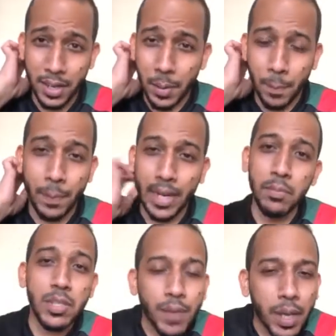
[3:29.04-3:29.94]
But let me
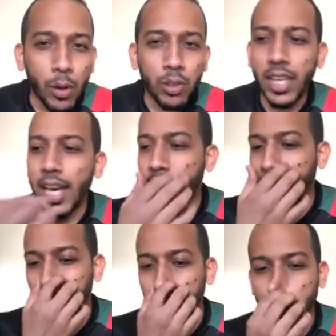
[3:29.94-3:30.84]
speak about Kenya.
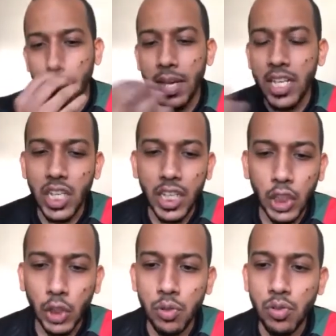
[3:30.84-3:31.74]
One of the major
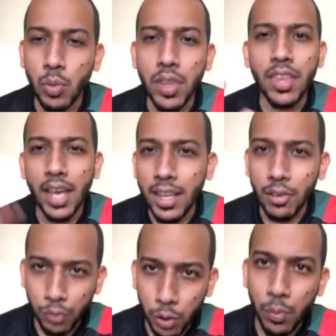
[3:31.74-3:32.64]
issues with Kenyan
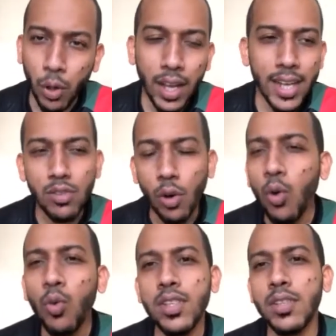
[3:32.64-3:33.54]
football has
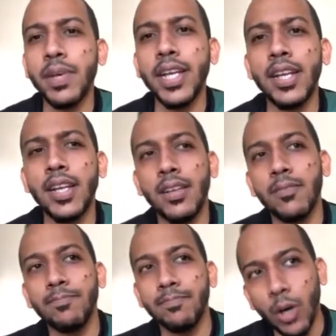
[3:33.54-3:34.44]
always been
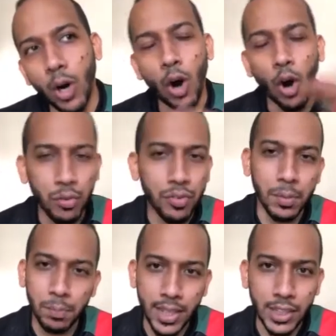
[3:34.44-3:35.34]
off the
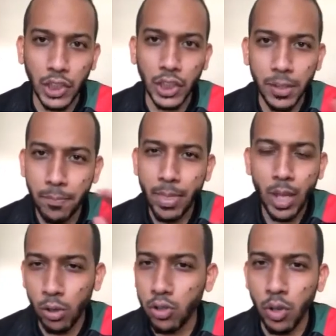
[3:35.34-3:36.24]
pitch,
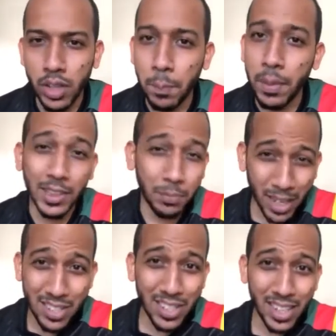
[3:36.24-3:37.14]
not on the pitch,
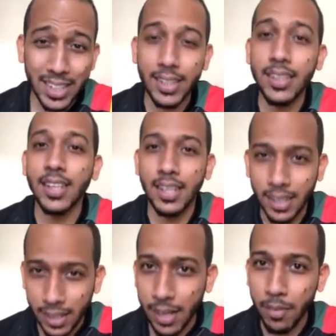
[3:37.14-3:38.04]
personally.
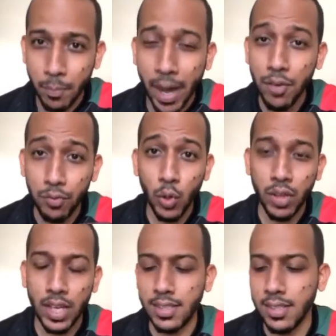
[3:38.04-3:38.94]
My view,
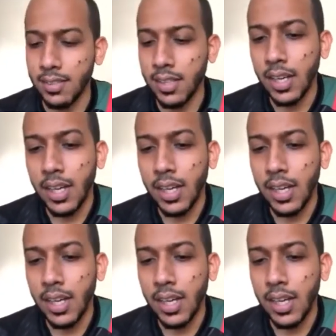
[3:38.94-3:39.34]
that is.